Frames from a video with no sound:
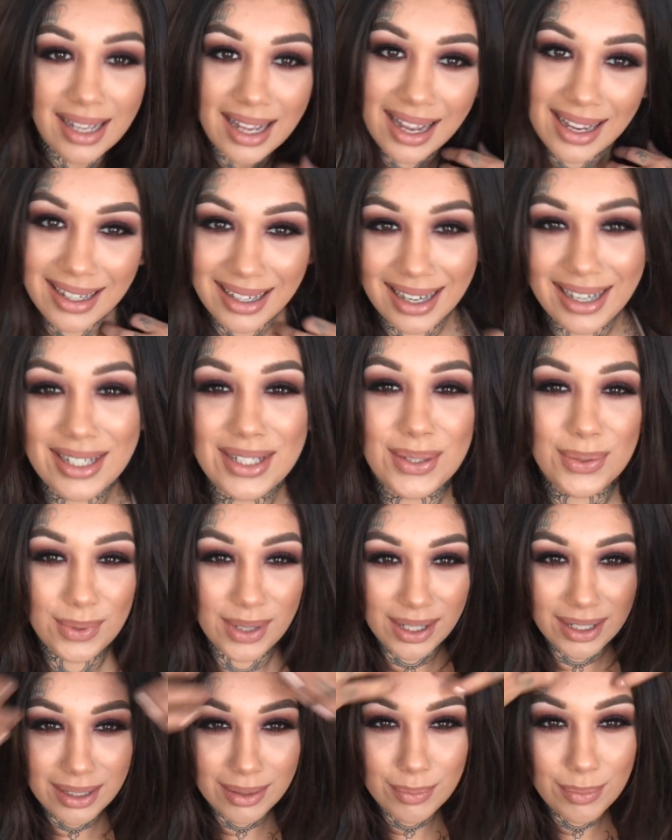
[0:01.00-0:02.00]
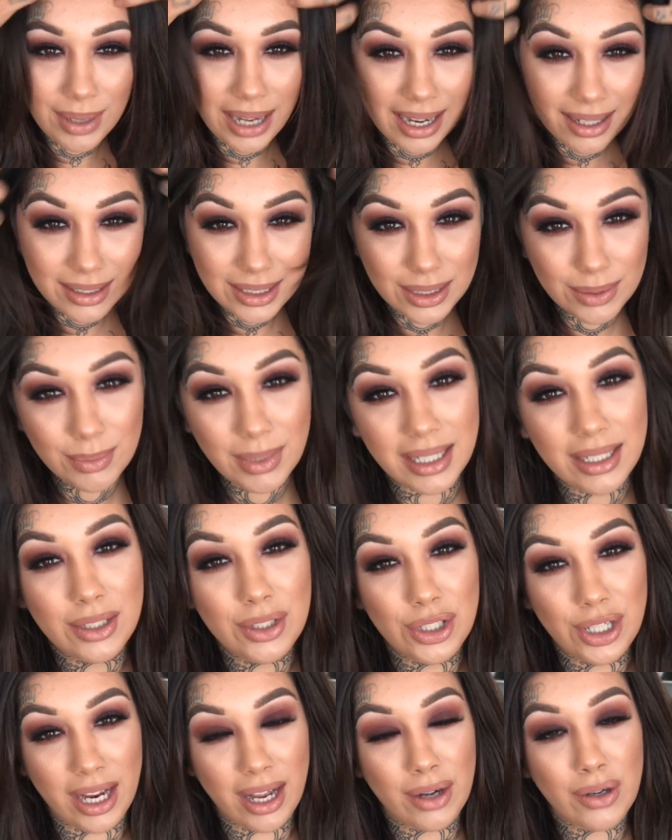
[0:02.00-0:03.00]
Hi guys, welcome back to my
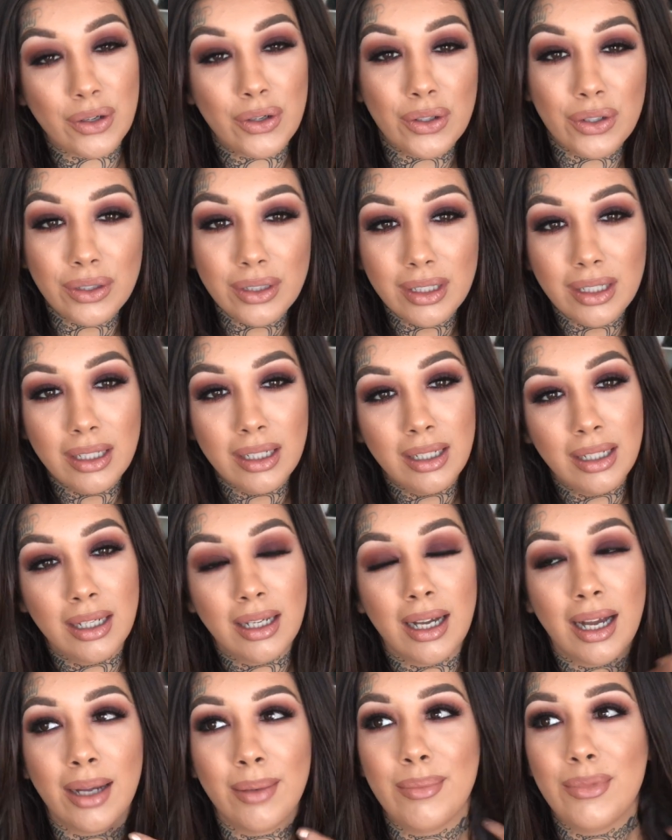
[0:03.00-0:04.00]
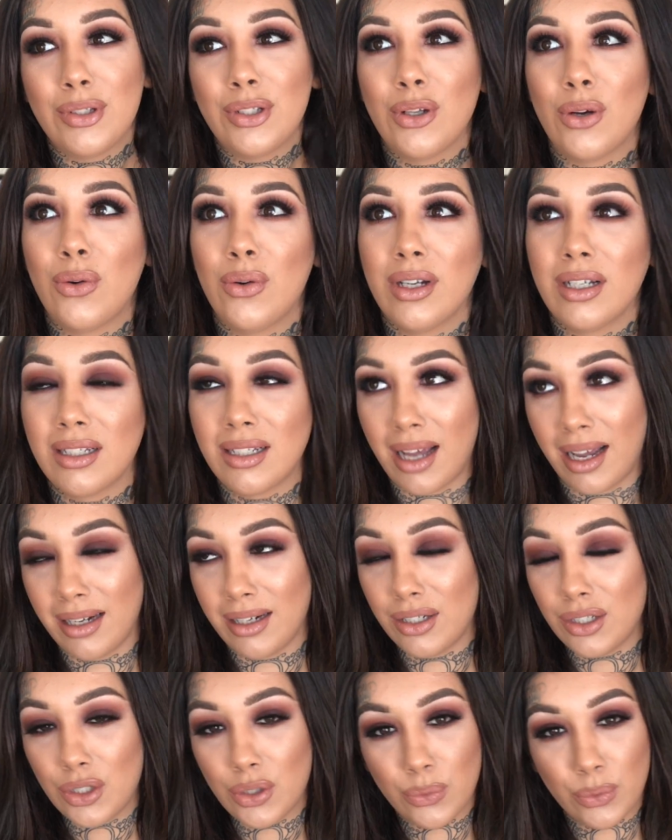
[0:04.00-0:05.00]
channel. I'm so
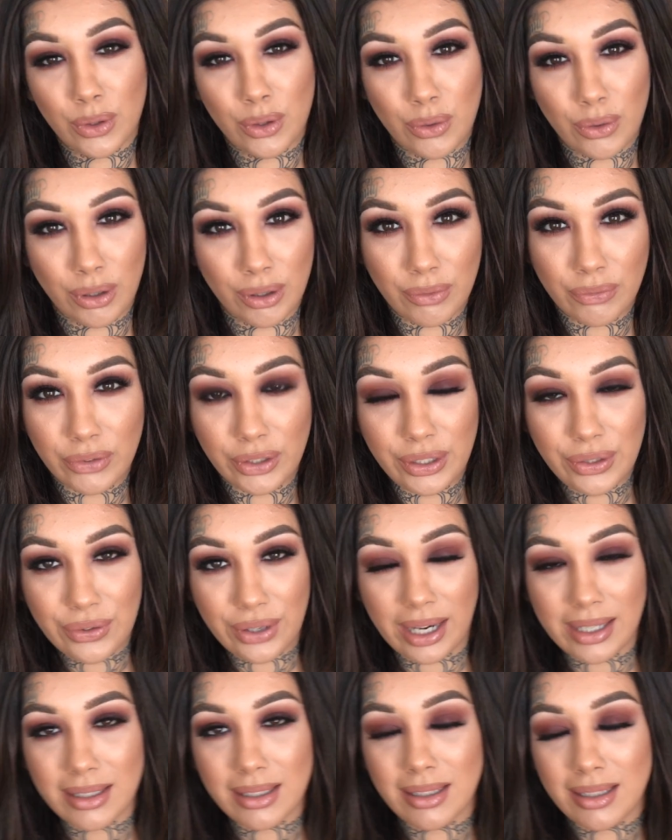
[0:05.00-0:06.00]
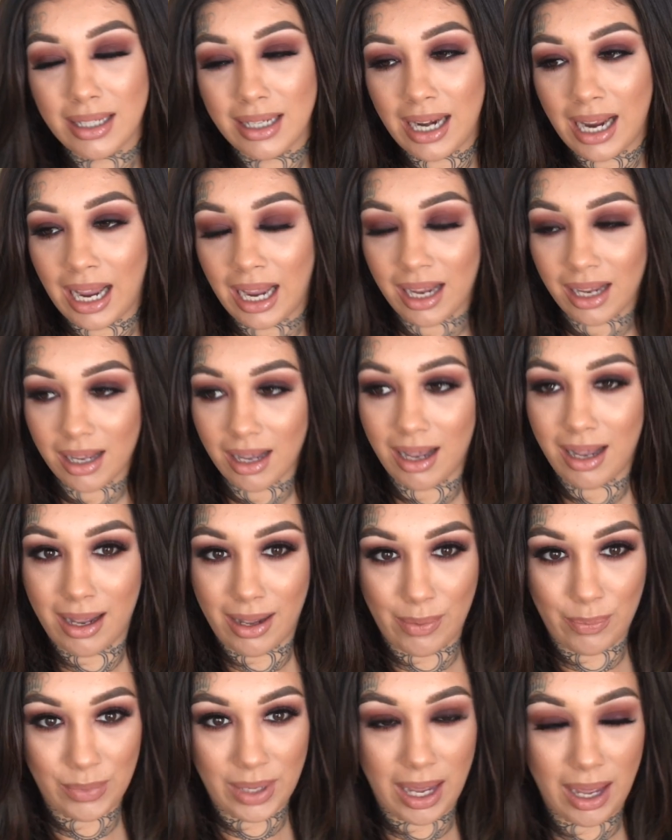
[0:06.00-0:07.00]
excited to record for you guys today
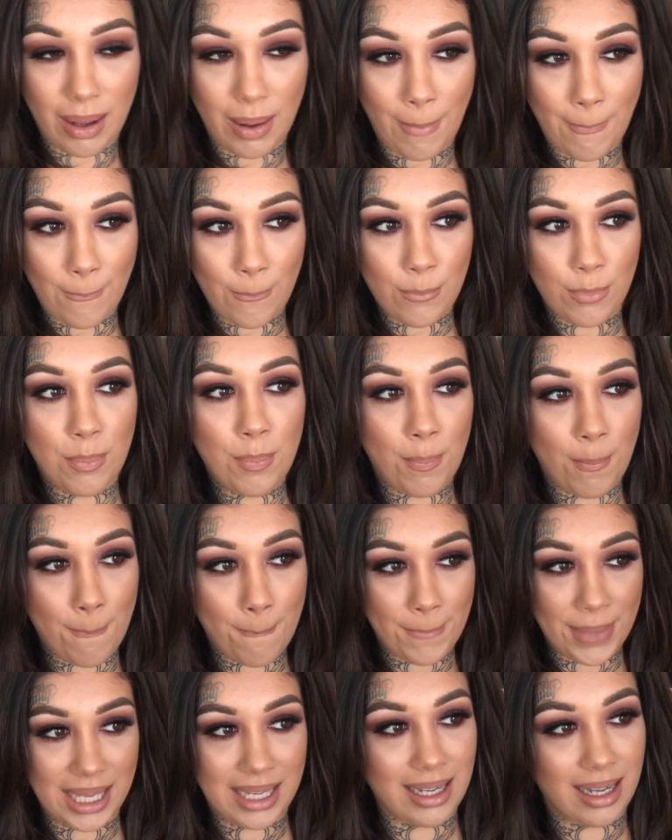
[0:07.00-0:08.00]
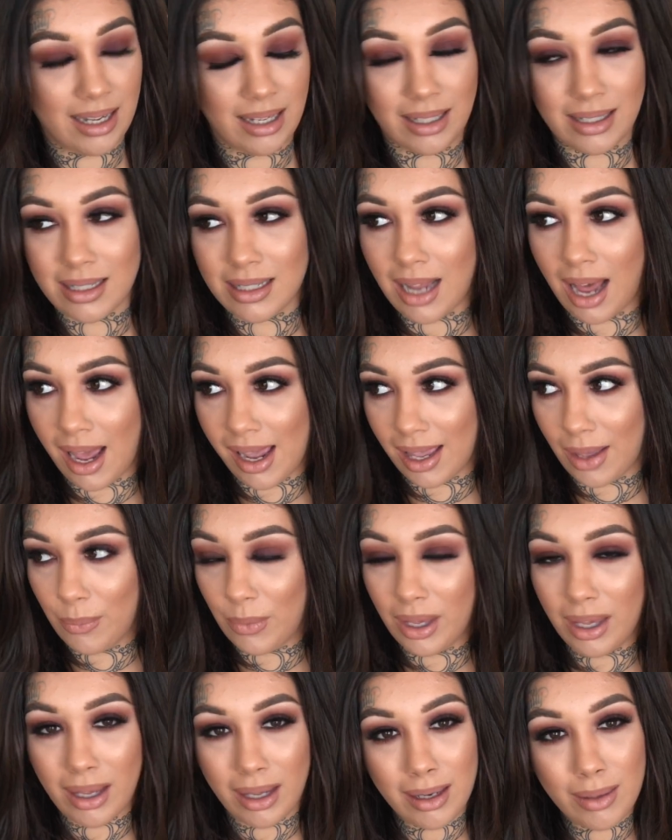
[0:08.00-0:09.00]
because I
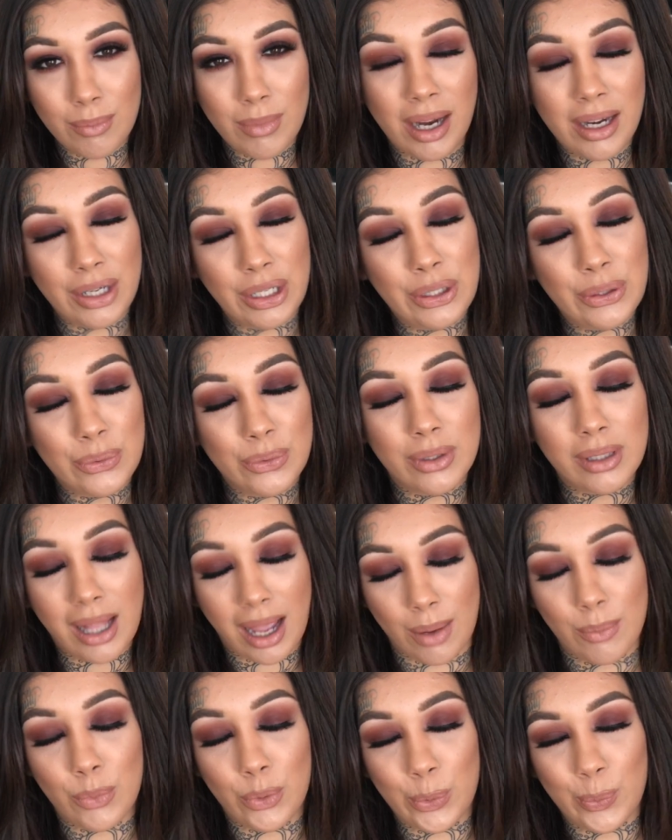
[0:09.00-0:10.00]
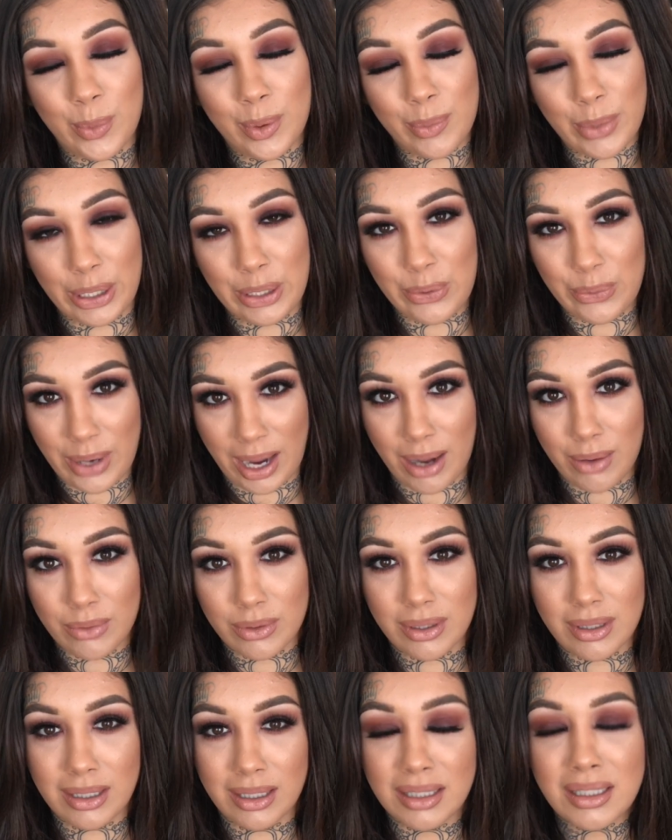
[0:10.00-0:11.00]
am in my new glam room in my new
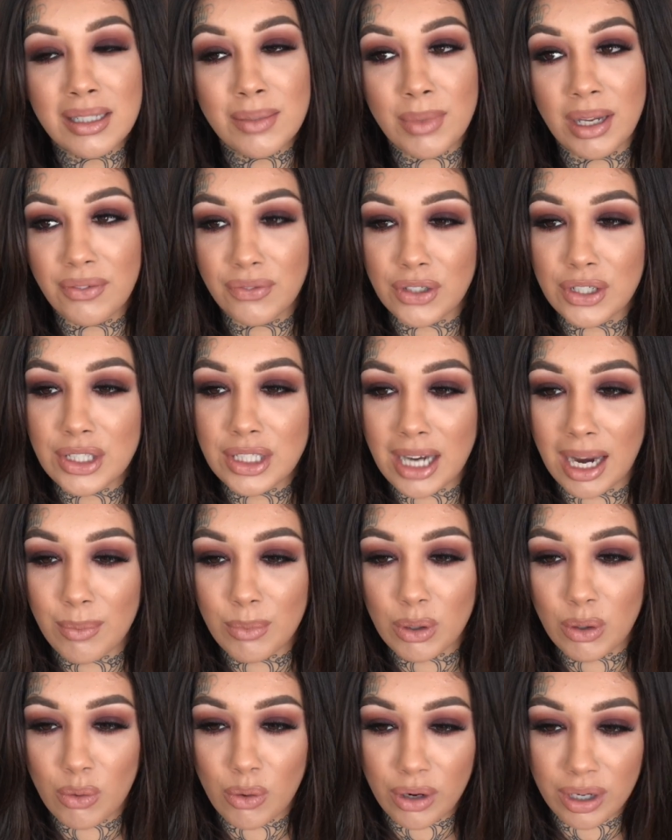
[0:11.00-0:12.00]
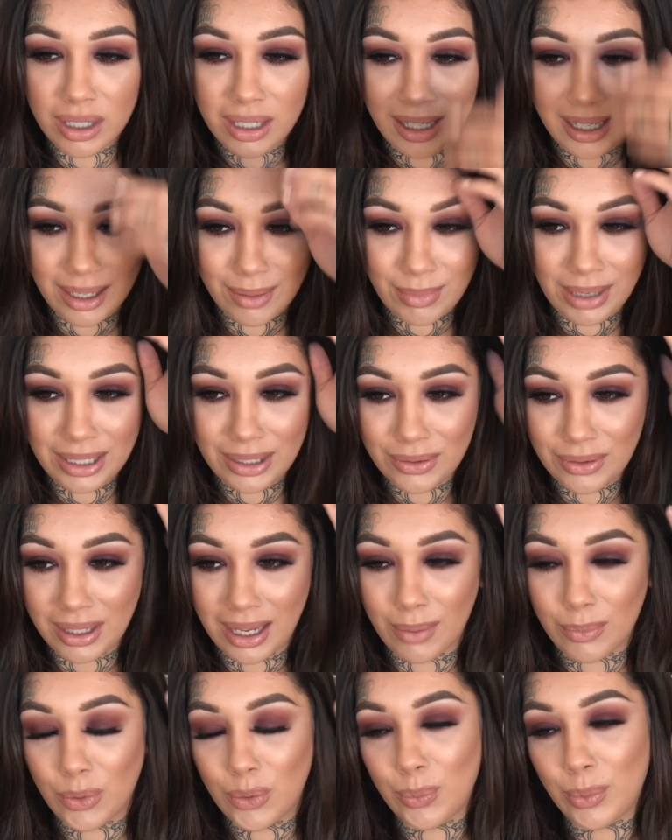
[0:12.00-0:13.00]
house. This is my first time recording in my new
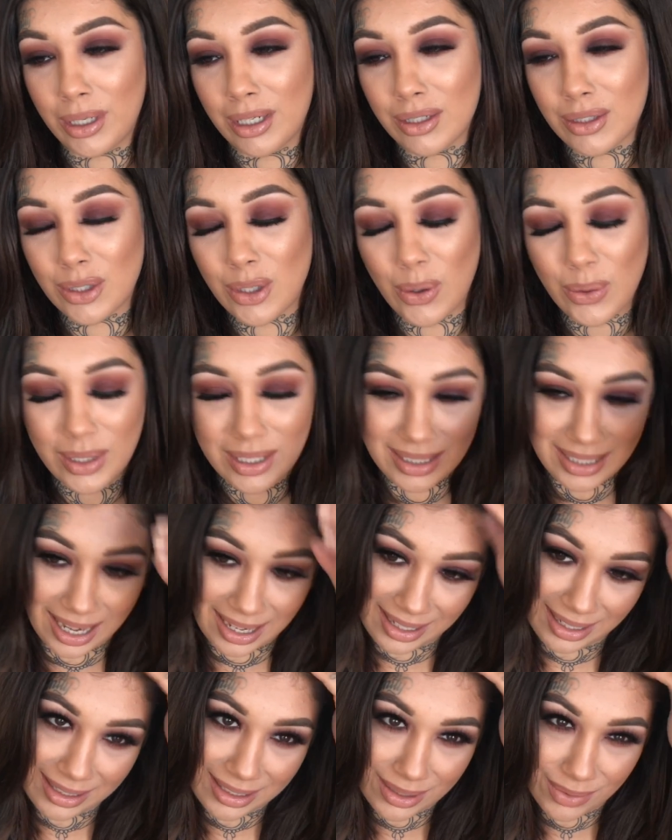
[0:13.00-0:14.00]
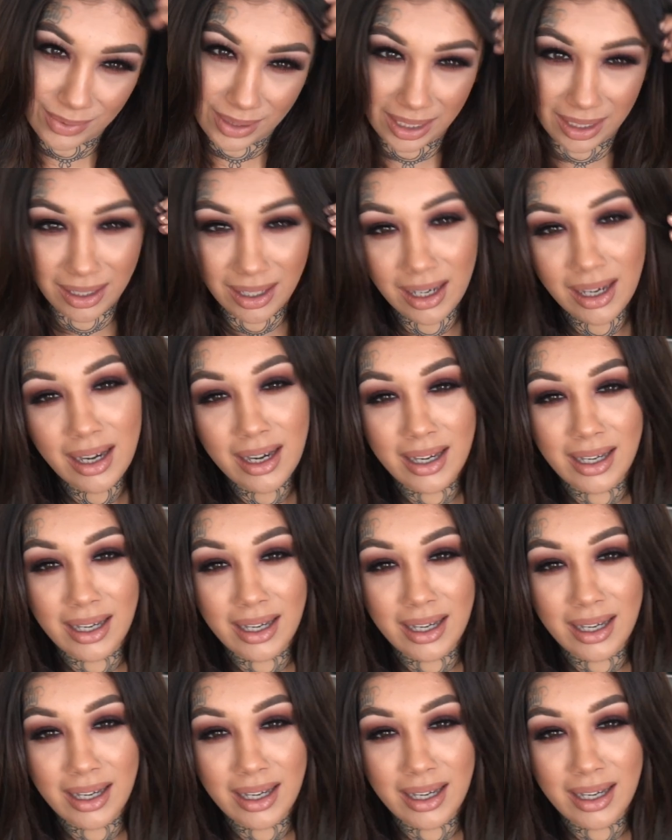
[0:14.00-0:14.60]
glam room and it's so exciting to me.